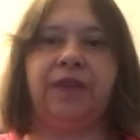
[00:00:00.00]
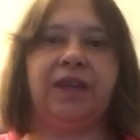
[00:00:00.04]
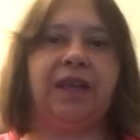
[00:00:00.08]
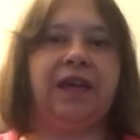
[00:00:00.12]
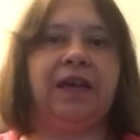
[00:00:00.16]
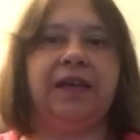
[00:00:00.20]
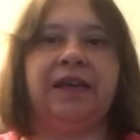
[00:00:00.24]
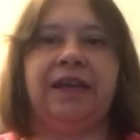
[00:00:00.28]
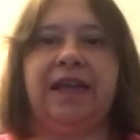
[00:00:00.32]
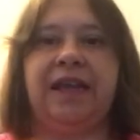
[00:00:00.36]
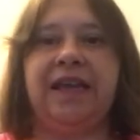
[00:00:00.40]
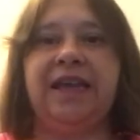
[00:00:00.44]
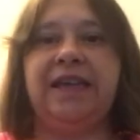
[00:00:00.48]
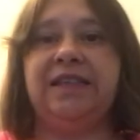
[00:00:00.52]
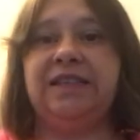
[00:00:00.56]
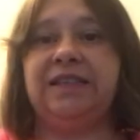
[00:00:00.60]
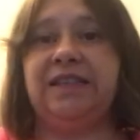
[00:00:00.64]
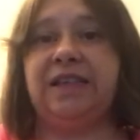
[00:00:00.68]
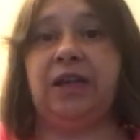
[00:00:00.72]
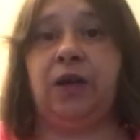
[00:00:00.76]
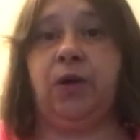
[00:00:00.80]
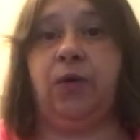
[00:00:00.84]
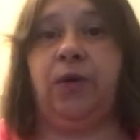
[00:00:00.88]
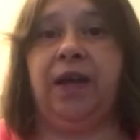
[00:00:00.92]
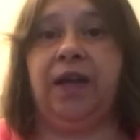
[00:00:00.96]
an easy
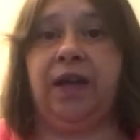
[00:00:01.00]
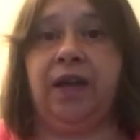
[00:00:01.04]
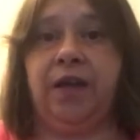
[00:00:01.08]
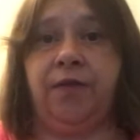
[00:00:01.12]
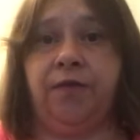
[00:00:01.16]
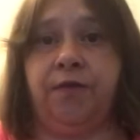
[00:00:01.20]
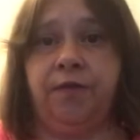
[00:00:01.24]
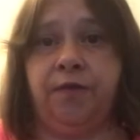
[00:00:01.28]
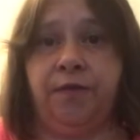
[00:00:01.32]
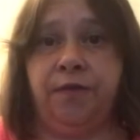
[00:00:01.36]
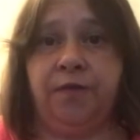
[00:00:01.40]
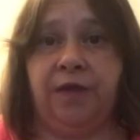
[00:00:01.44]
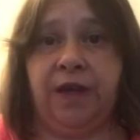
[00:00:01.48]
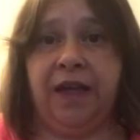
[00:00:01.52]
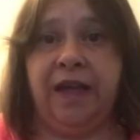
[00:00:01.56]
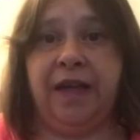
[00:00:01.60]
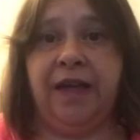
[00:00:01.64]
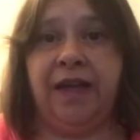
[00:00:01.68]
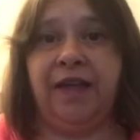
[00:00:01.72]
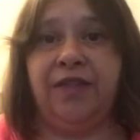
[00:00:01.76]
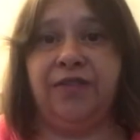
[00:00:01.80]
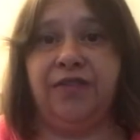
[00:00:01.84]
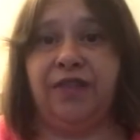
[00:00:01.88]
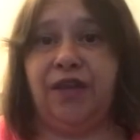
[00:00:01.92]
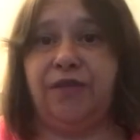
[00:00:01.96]
quick fit,
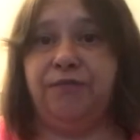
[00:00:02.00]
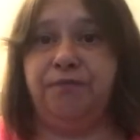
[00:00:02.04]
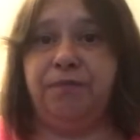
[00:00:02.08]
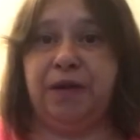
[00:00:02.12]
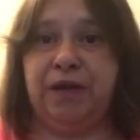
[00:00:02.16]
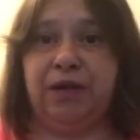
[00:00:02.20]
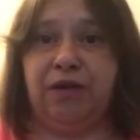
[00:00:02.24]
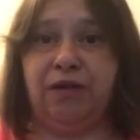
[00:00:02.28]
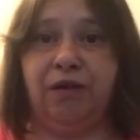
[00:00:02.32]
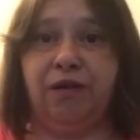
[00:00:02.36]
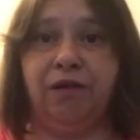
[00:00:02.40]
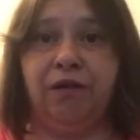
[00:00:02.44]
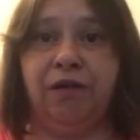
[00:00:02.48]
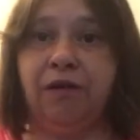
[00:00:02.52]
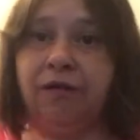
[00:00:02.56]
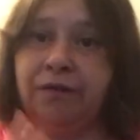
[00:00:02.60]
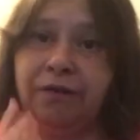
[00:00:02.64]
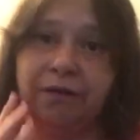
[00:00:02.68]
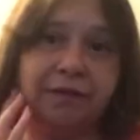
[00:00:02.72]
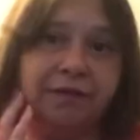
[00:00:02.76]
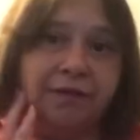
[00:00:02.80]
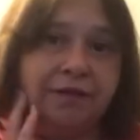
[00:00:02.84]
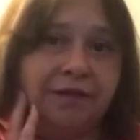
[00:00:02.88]
and they've been on